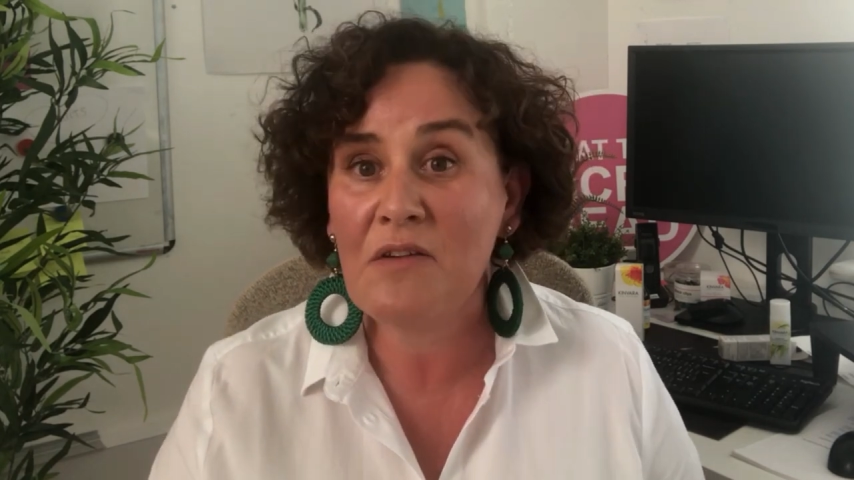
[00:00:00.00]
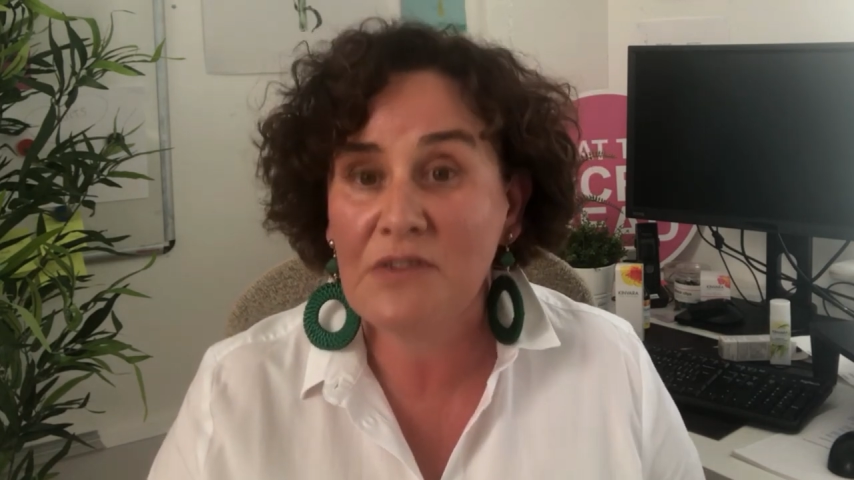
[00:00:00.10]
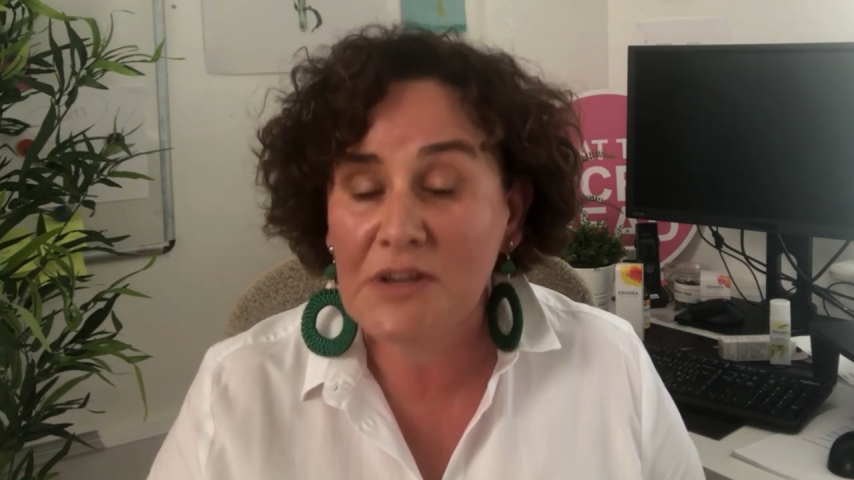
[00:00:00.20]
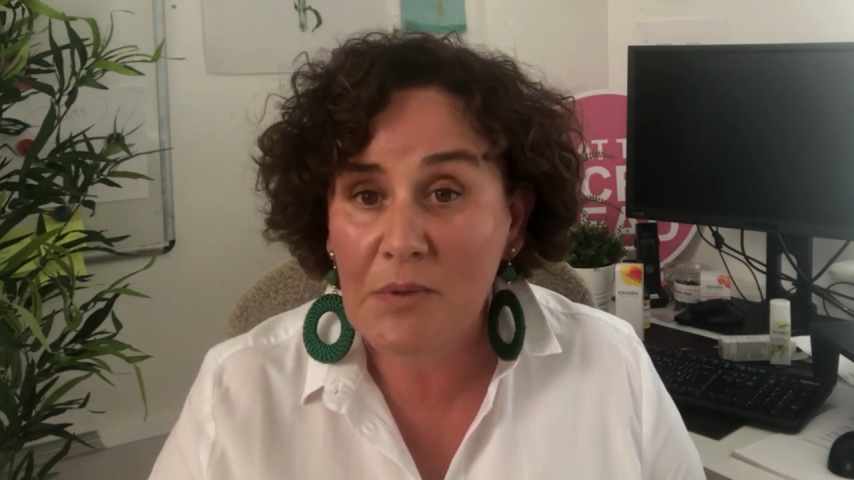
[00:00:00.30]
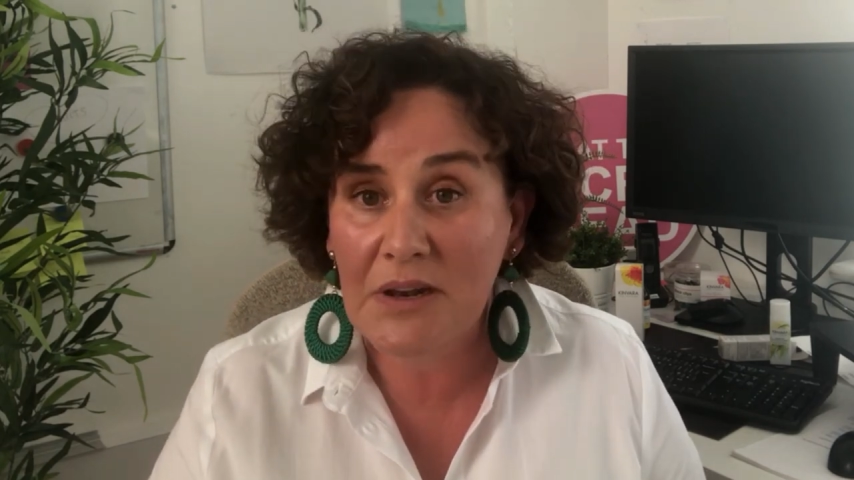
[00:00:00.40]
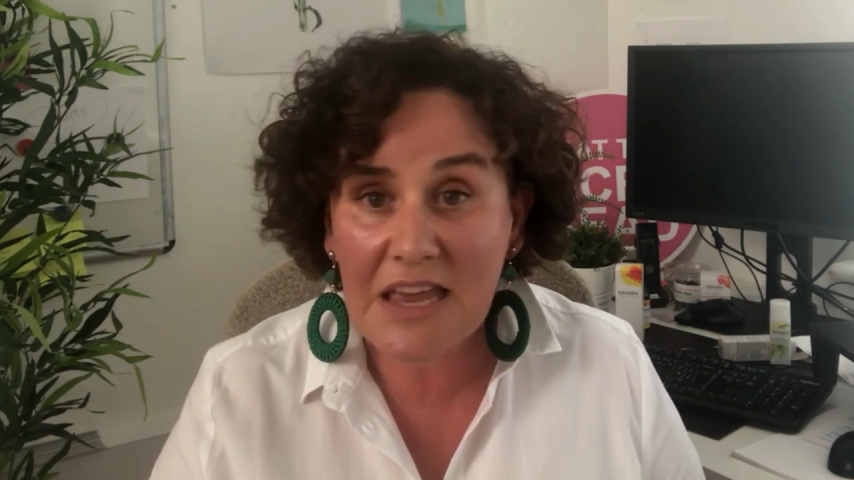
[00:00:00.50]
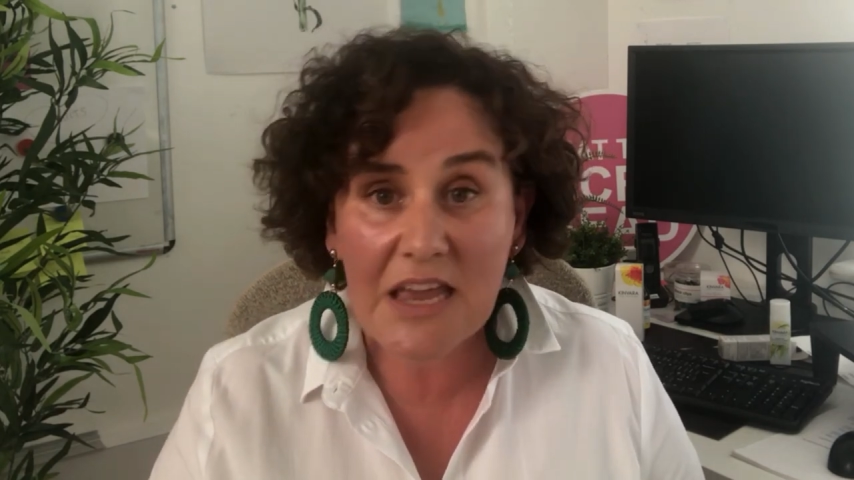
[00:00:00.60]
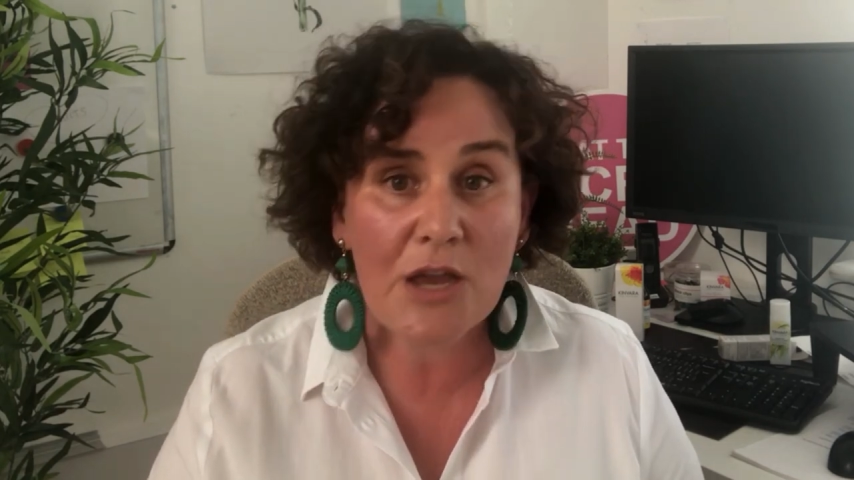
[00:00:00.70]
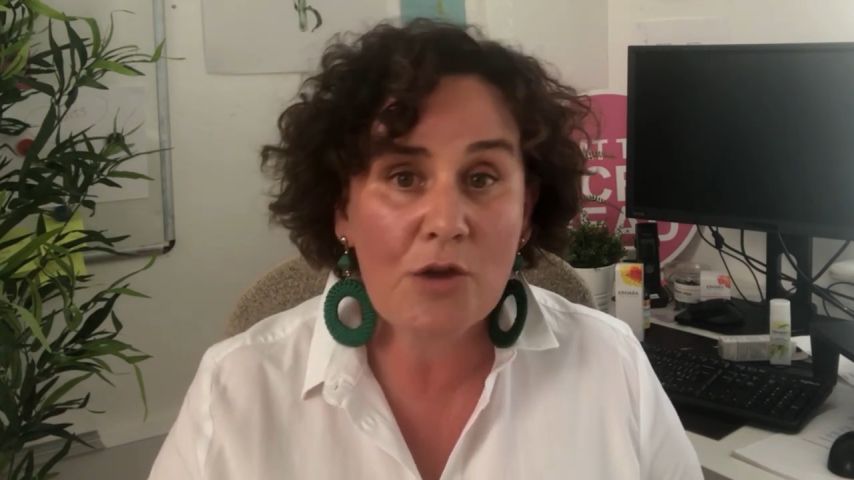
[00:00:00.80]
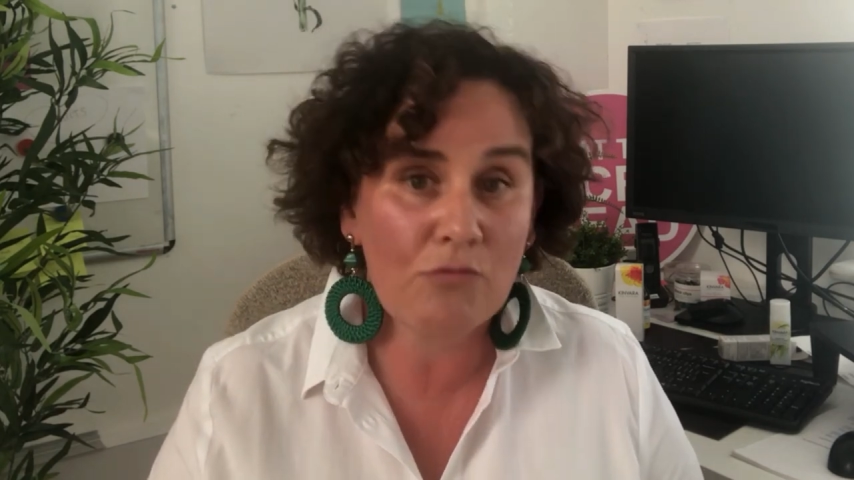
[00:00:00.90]
vitamin
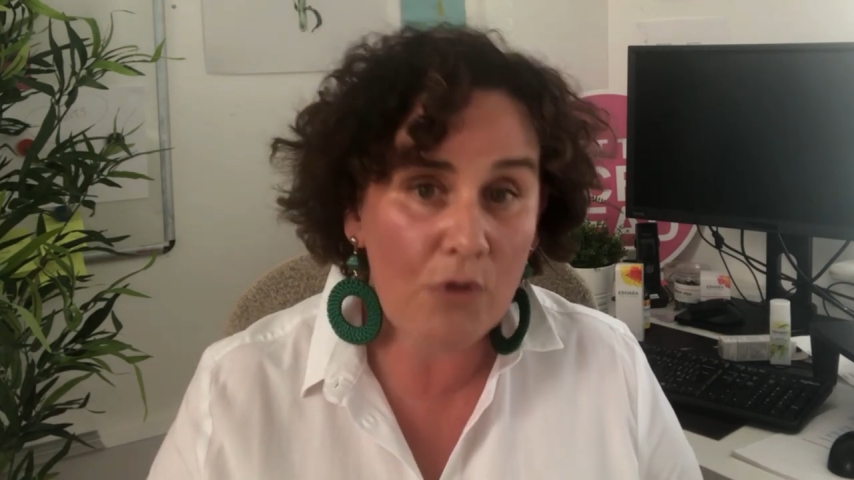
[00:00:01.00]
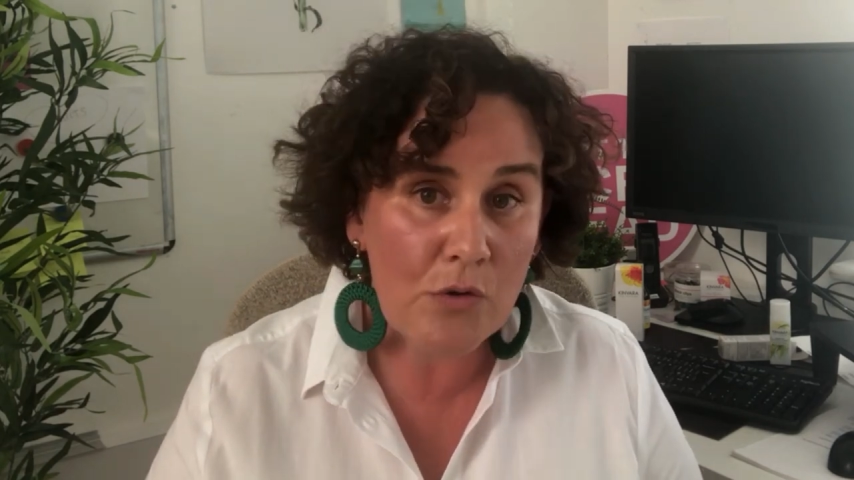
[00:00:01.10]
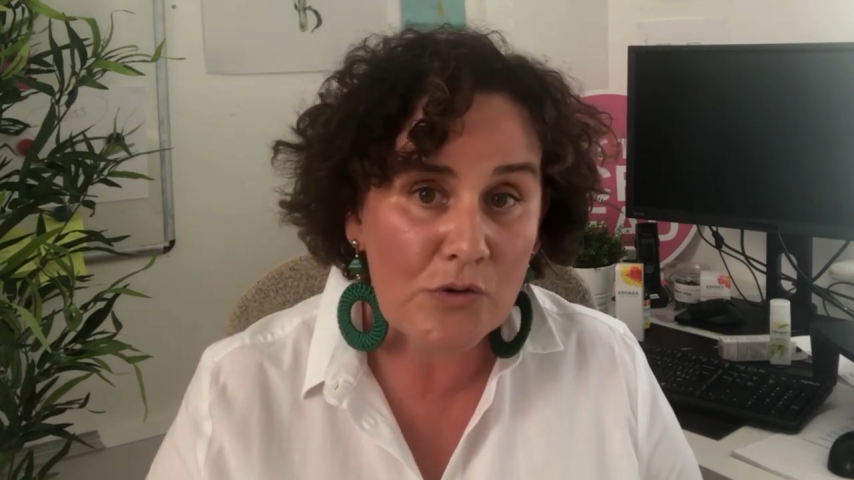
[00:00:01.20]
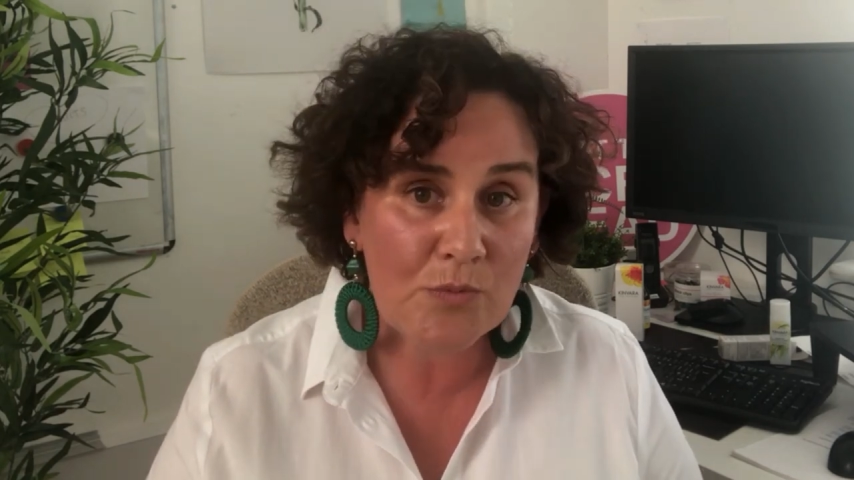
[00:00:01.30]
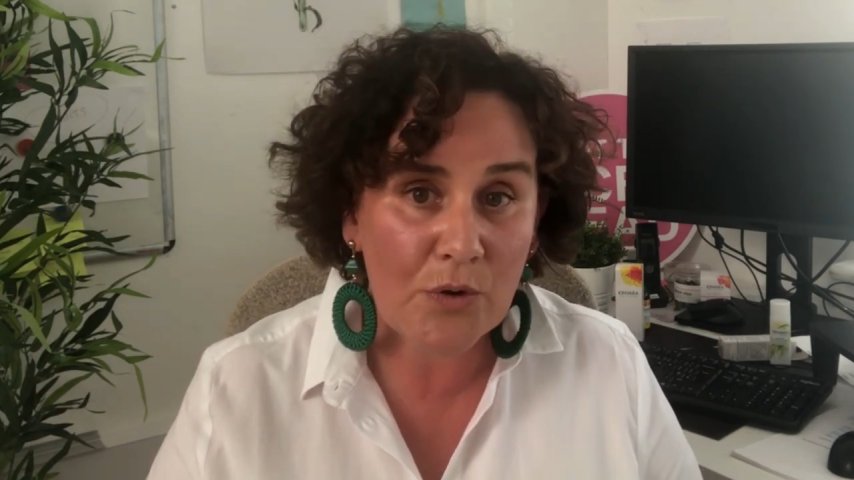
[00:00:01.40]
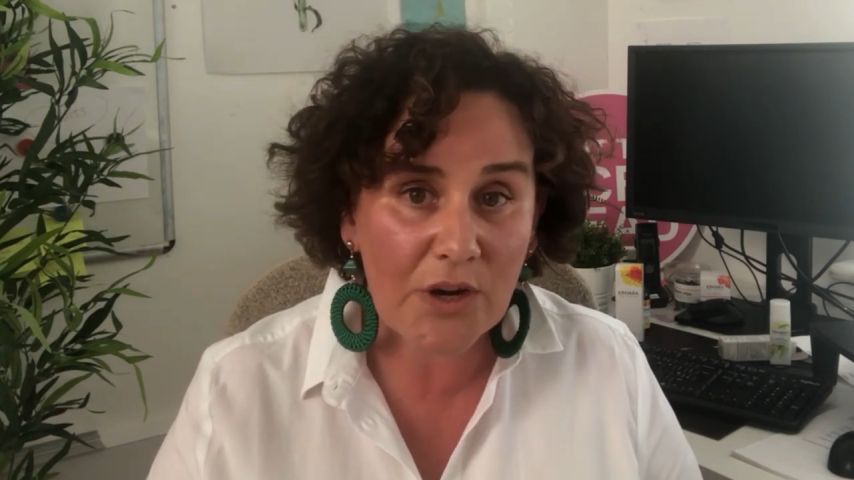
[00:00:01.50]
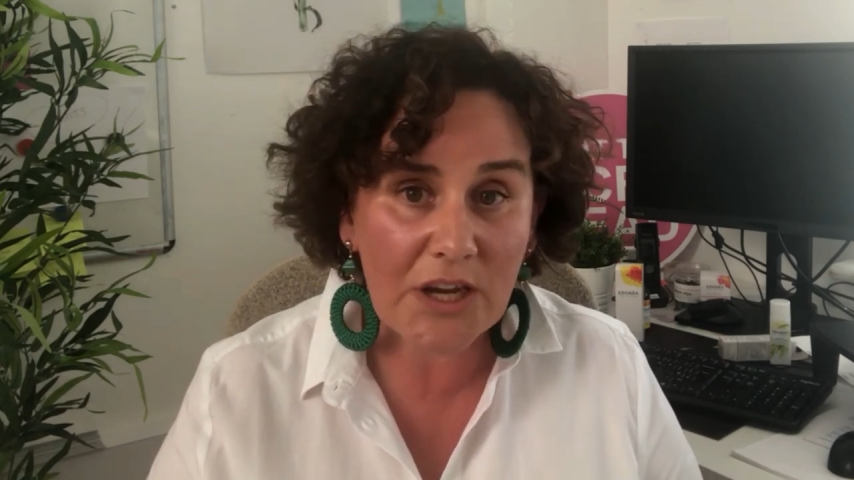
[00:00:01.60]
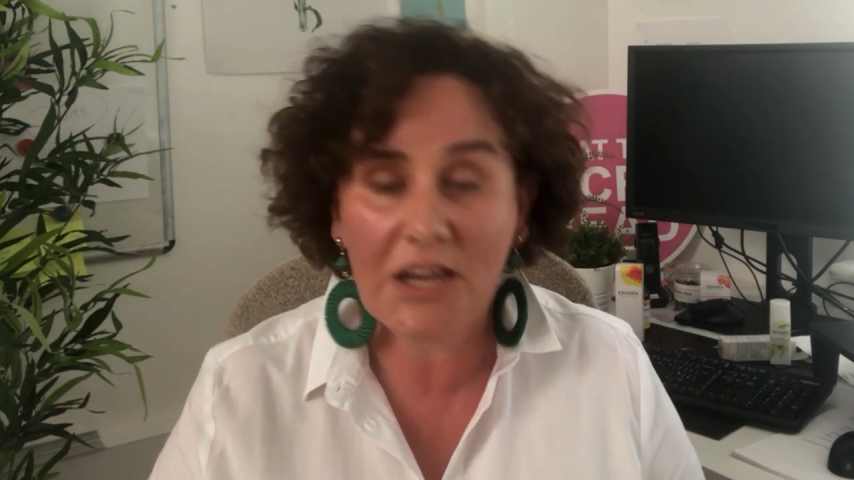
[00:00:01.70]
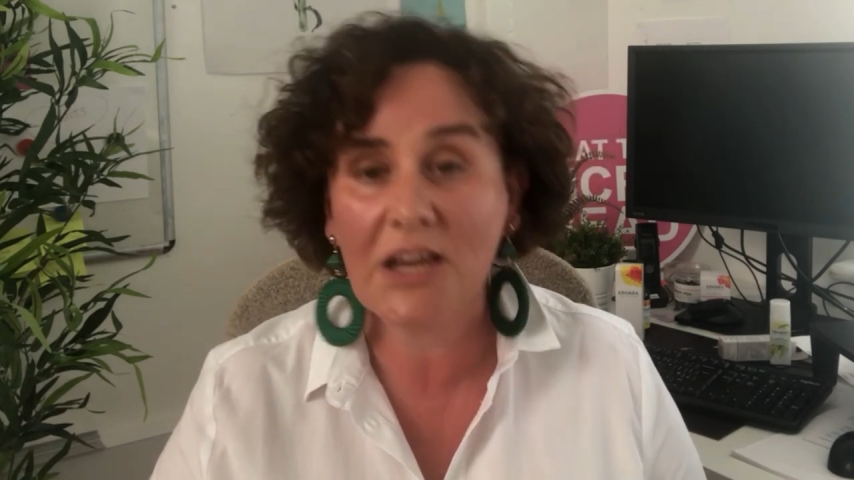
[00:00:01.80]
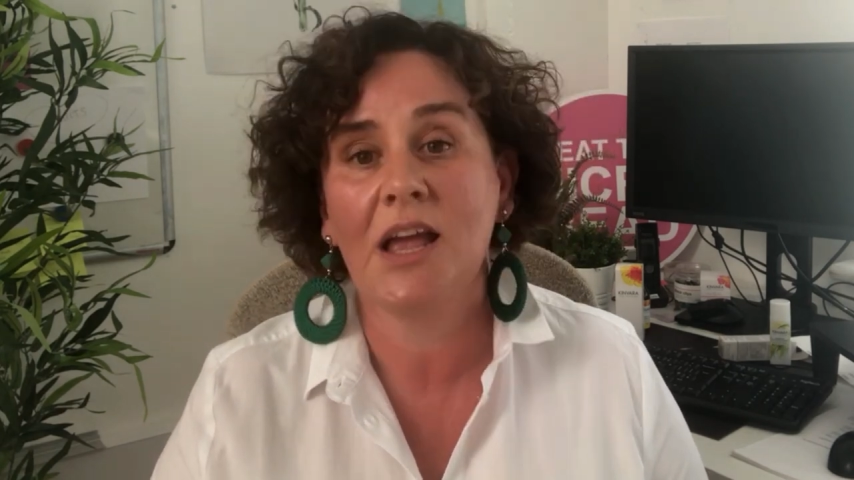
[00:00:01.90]
E,
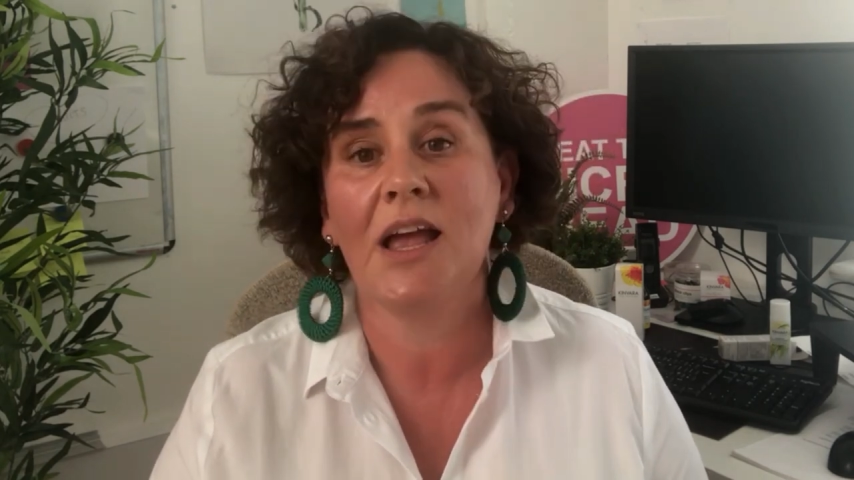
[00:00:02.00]
rosemary,